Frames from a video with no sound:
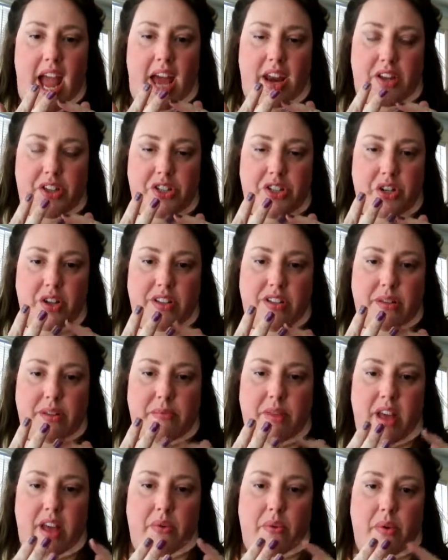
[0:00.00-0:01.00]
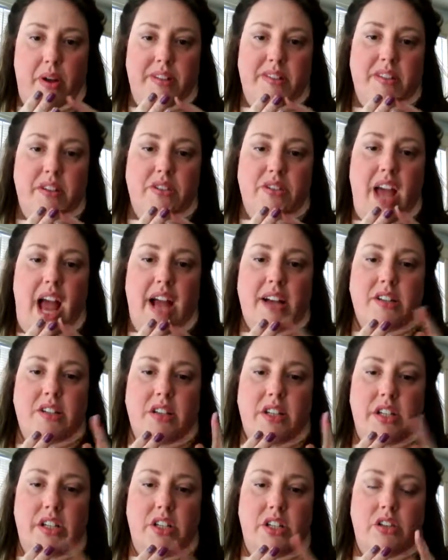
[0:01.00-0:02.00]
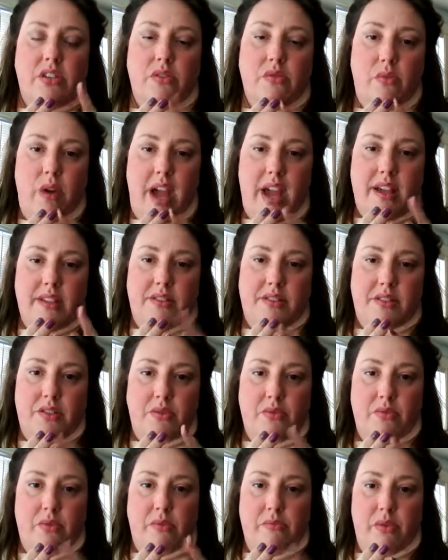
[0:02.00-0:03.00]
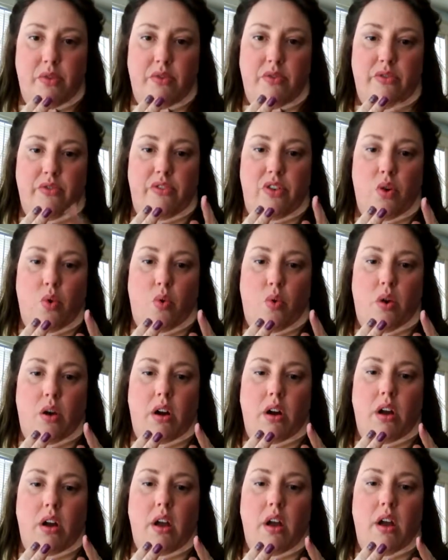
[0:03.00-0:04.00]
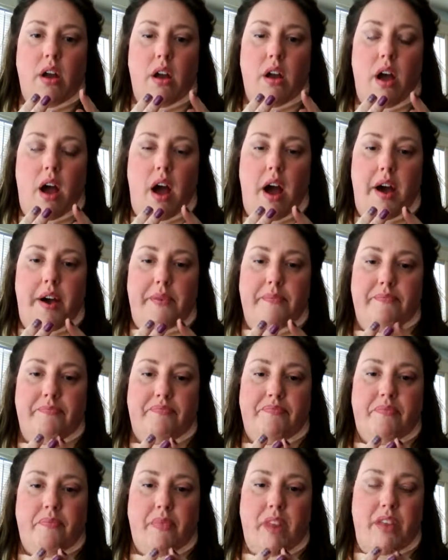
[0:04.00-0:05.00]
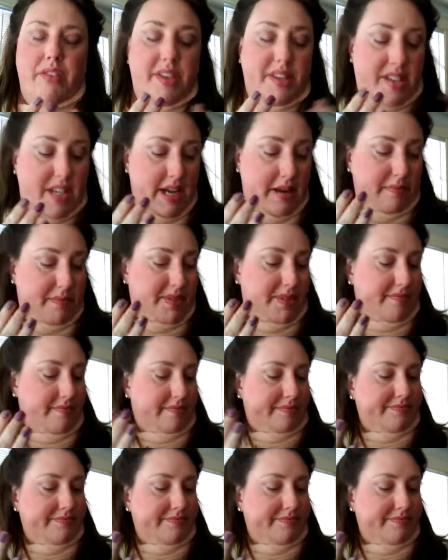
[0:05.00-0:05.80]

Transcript: and I'll show you some of the other ones. There's actually two ways to remove your the tips.